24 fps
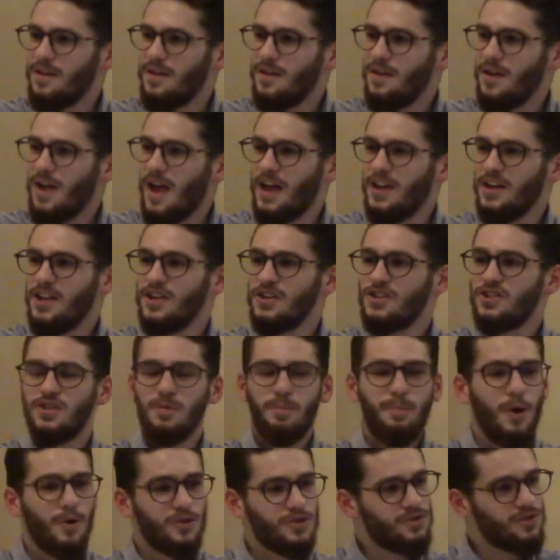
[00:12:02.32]
And he's
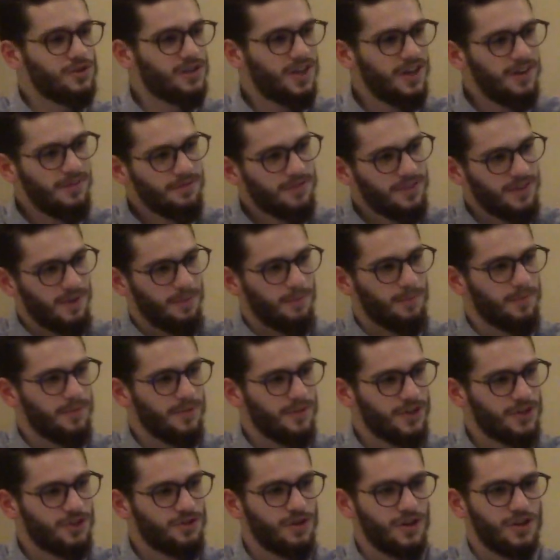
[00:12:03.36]
supposed to give them the
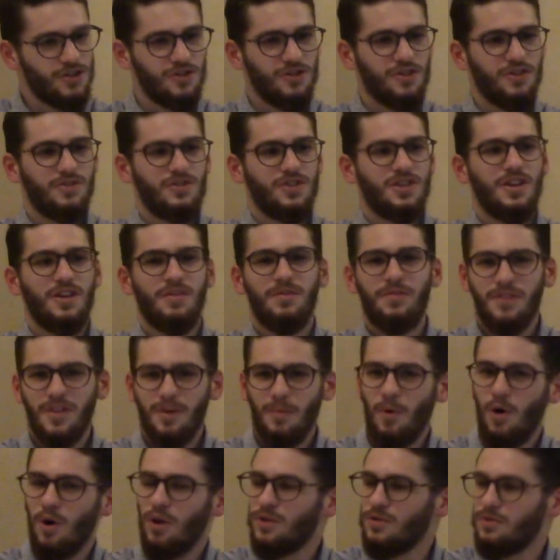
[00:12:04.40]
treasure, to give them
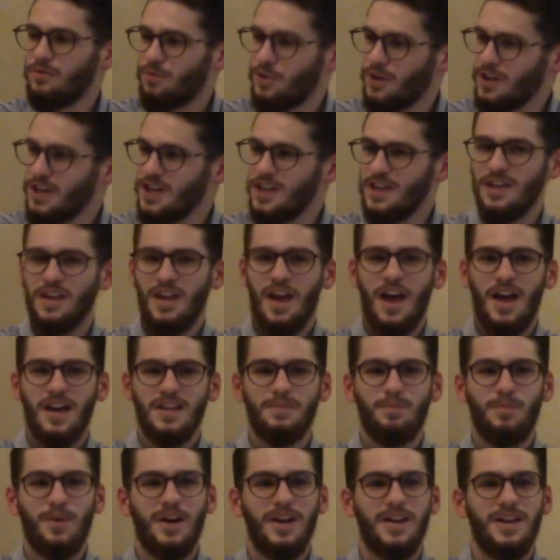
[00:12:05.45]
all of what he has,
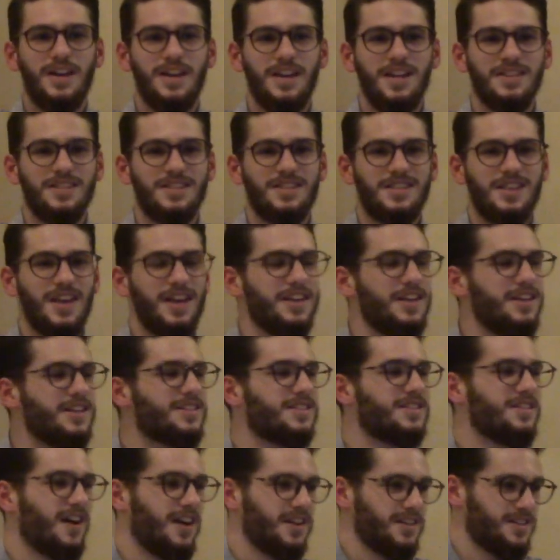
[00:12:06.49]
but instead he's
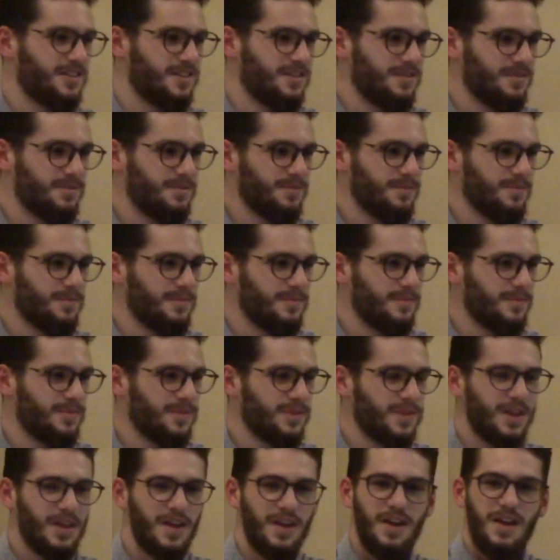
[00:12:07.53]
not.
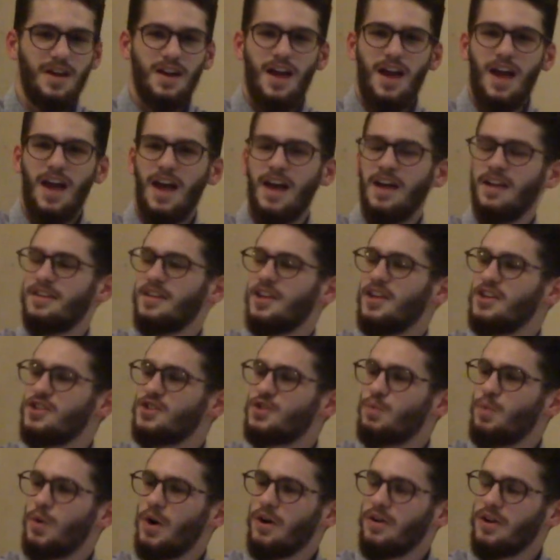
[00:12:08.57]
And he
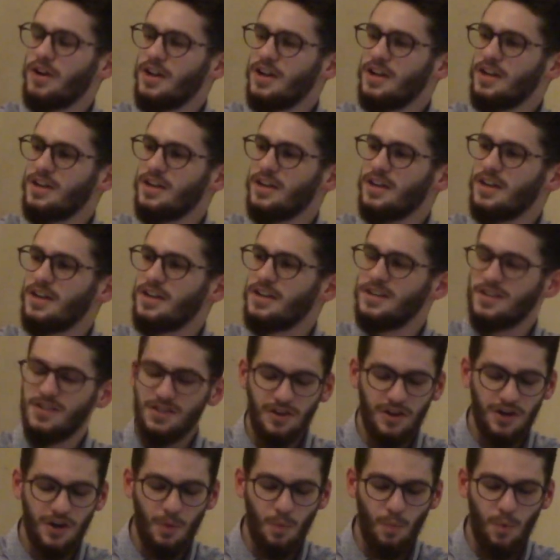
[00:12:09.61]

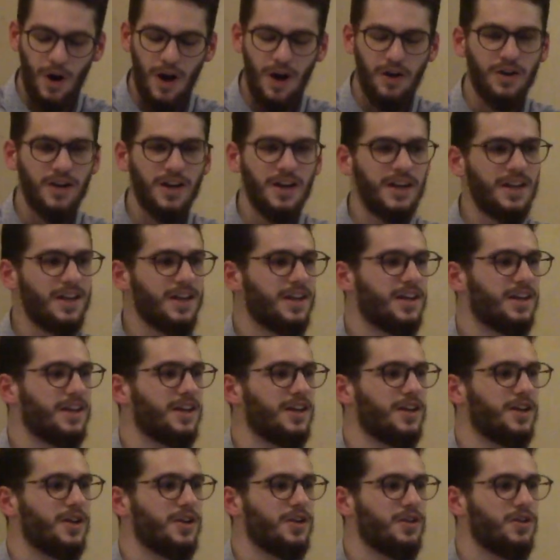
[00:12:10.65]
started wearing
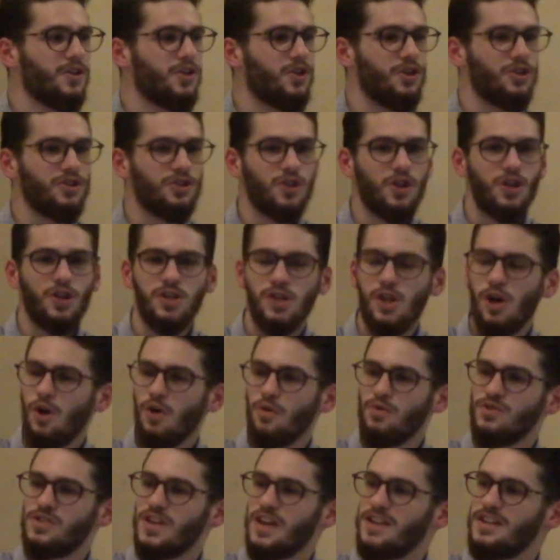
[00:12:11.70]
good
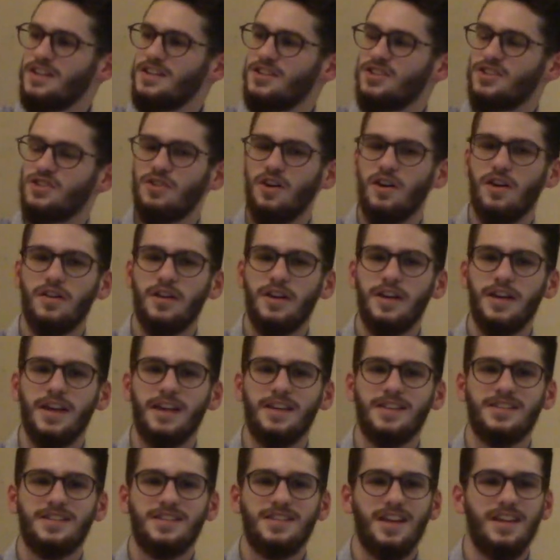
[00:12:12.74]
clothes, and he started
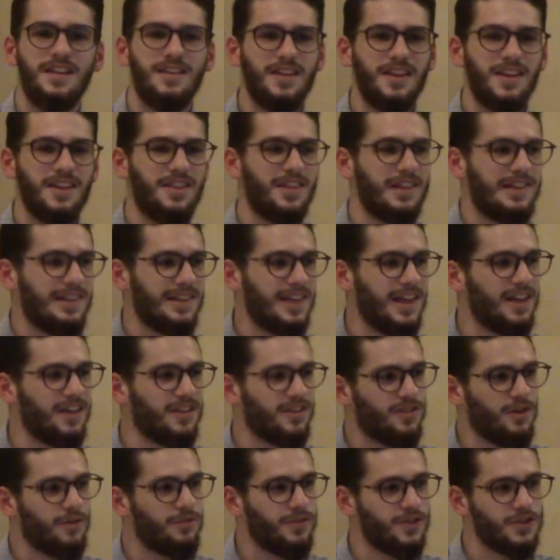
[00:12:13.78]
extending the
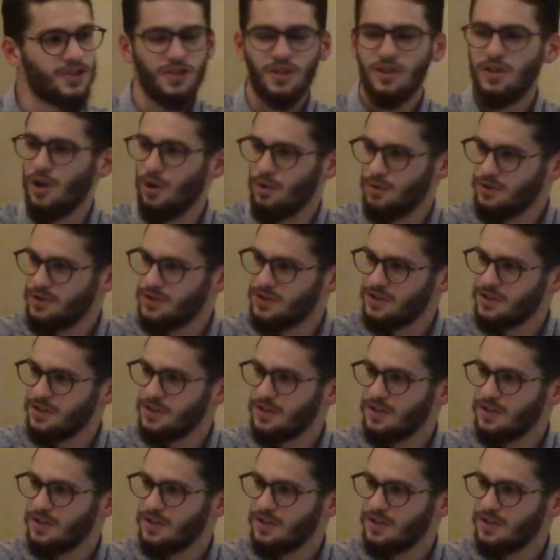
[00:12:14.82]
length of his clothes